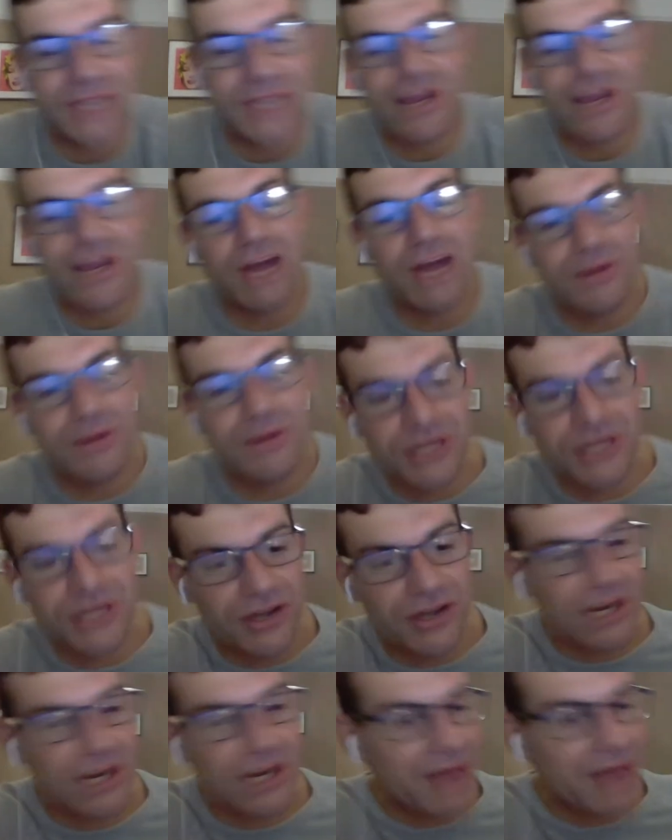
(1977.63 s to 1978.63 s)
We hope you
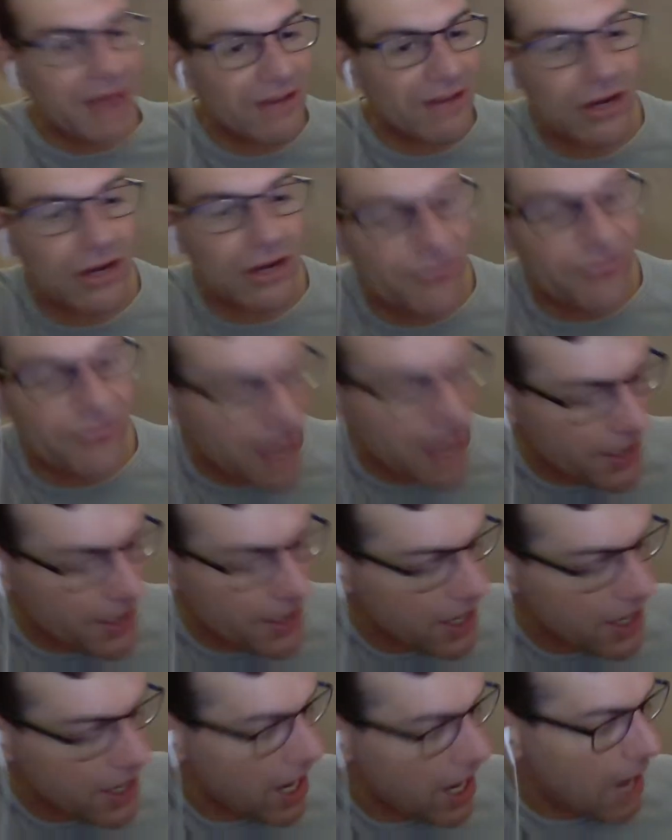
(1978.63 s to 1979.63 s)
enjoyed it. We have a lot of fun.
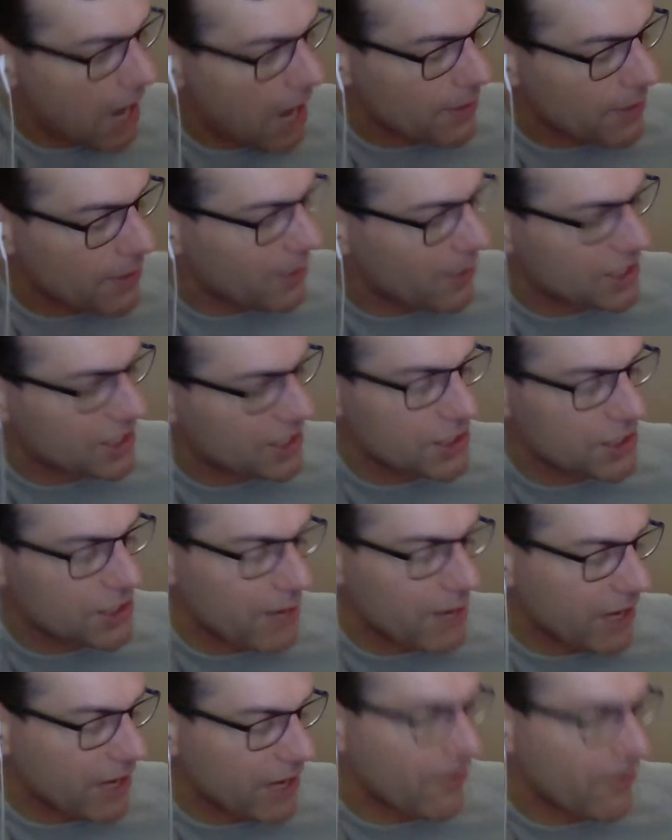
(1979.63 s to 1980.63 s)
The questions
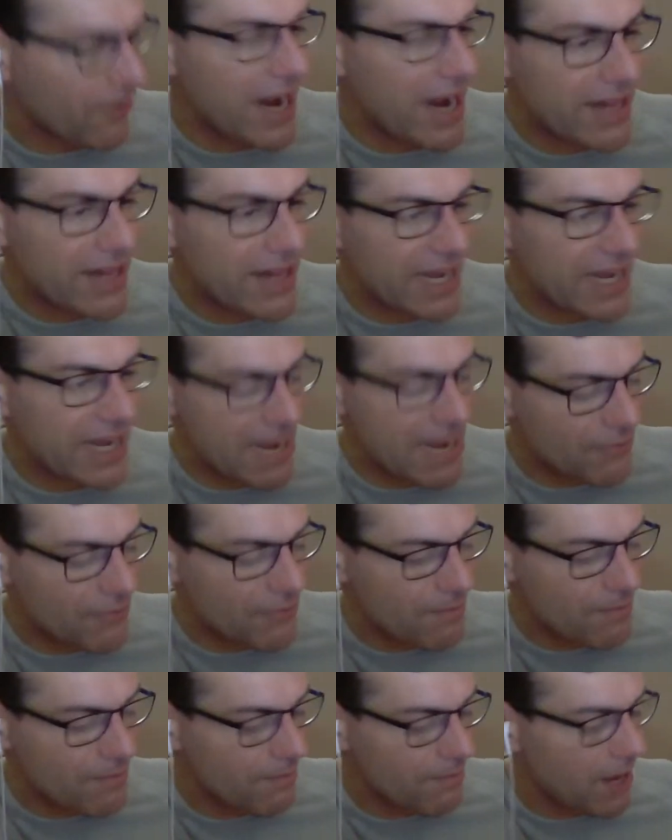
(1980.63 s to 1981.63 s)
were great. They came
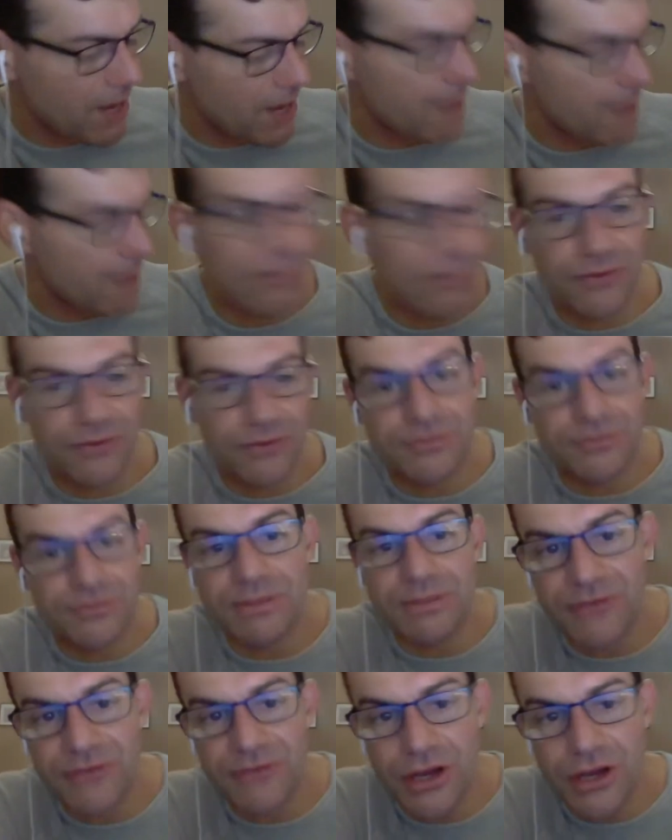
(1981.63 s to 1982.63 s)
from from
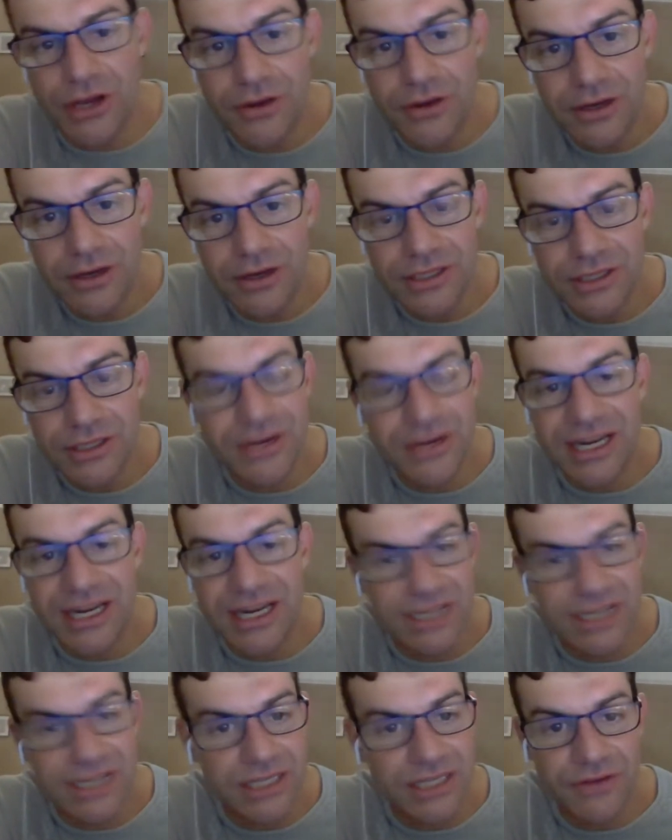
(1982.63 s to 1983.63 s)
some of you. Do get in
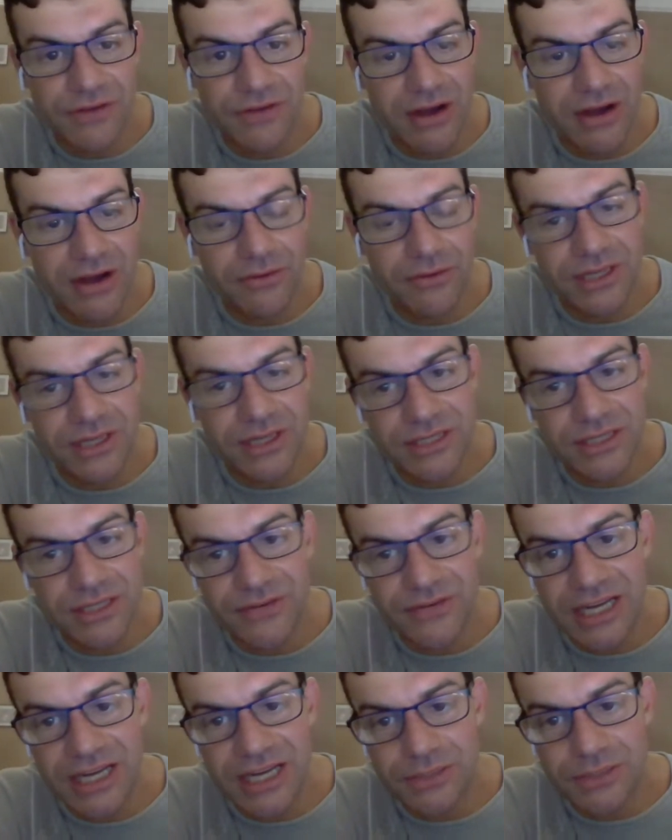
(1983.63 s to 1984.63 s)
touch if you have questions
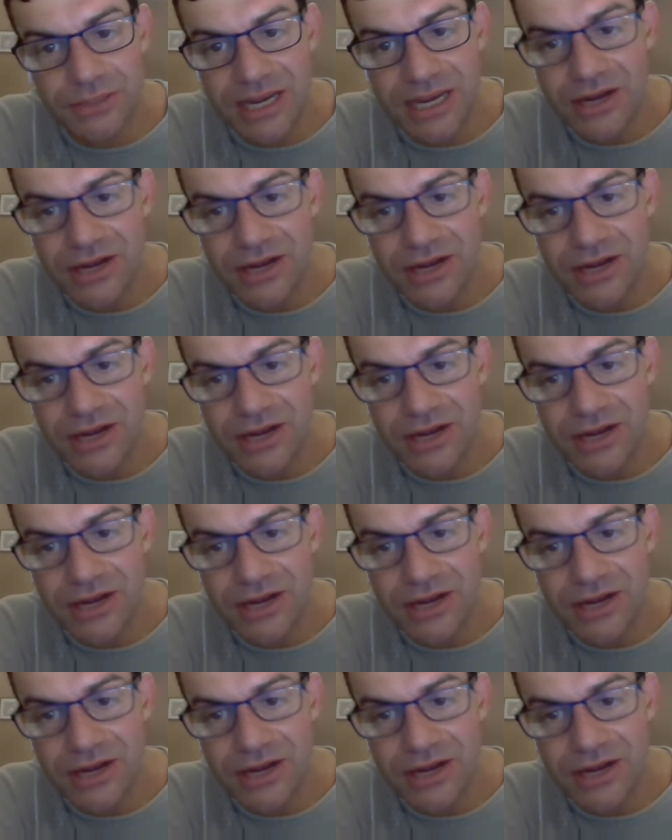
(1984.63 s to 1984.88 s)
for next week.